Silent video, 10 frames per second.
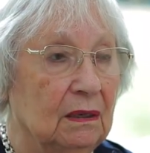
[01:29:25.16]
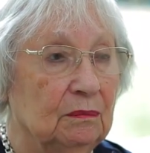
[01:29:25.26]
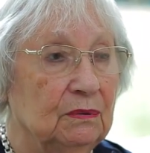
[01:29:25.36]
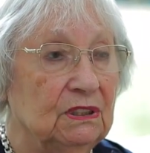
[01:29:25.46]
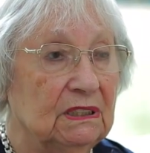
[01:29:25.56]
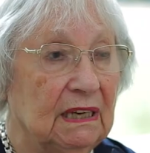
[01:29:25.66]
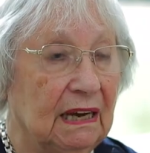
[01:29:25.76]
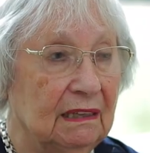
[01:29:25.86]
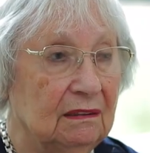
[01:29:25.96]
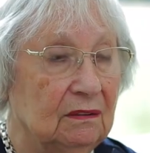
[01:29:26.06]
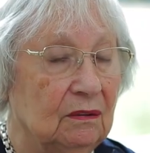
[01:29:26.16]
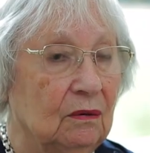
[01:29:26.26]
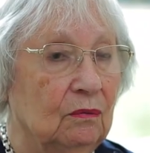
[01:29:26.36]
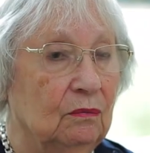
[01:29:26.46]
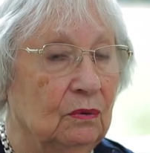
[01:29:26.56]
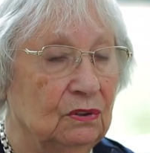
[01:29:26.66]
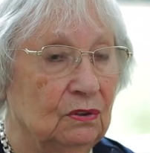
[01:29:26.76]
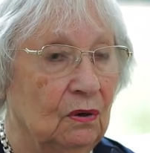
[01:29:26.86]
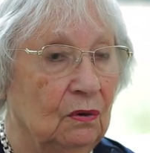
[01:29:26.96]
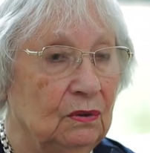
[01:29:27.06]
Kibbutz Gat
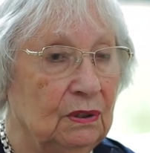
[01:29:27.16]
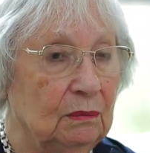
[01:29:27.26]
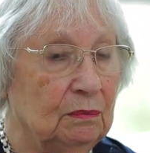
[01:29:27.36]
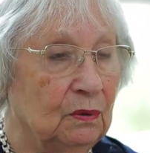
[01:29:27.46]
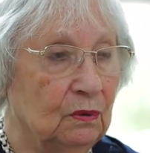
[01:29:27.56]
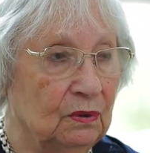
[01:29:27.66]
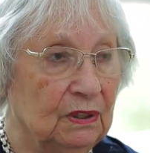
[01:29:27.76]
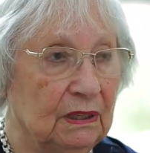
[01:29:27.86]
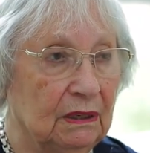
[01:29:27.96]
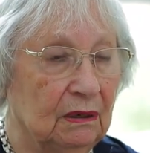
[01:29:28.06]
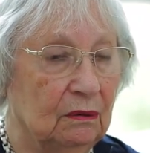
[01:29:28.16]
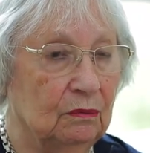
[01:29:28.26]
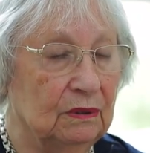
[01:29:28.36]
was on the border